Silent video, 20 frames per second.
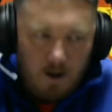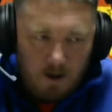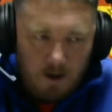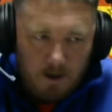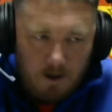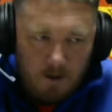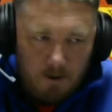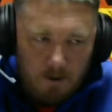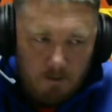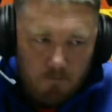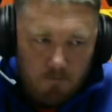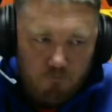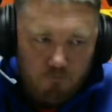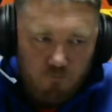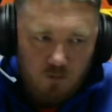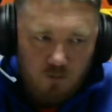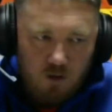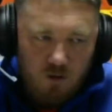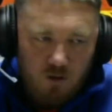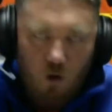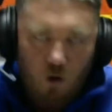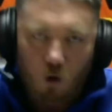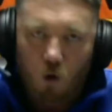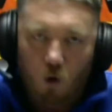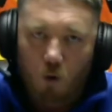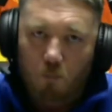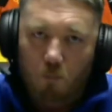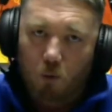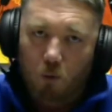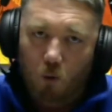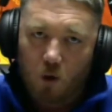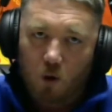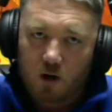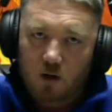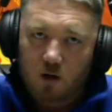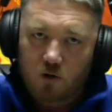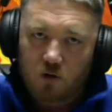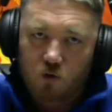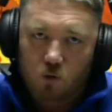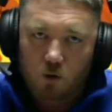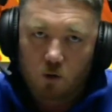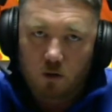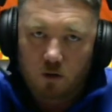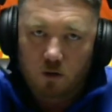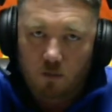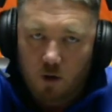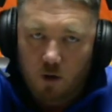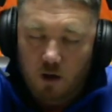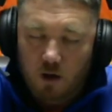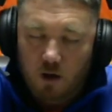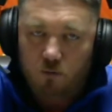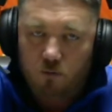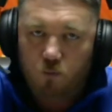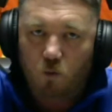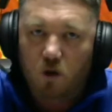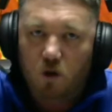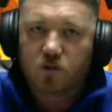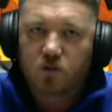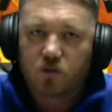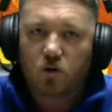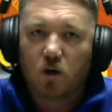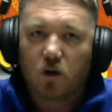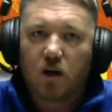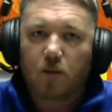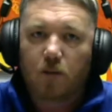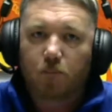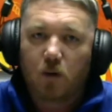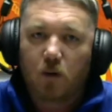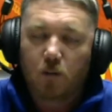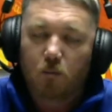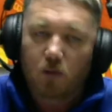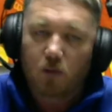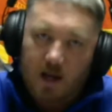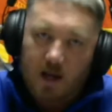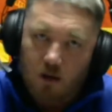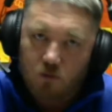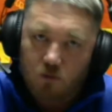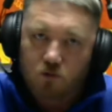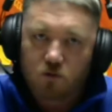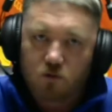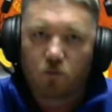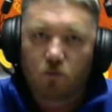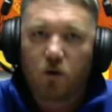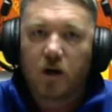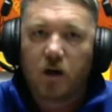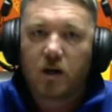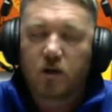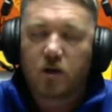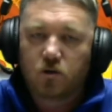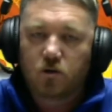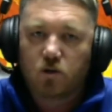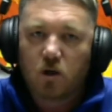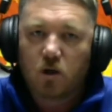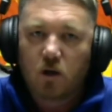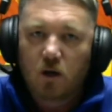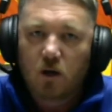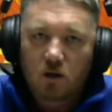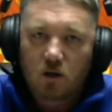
Um, the whole point of the Drill of the Month was to get people out to the range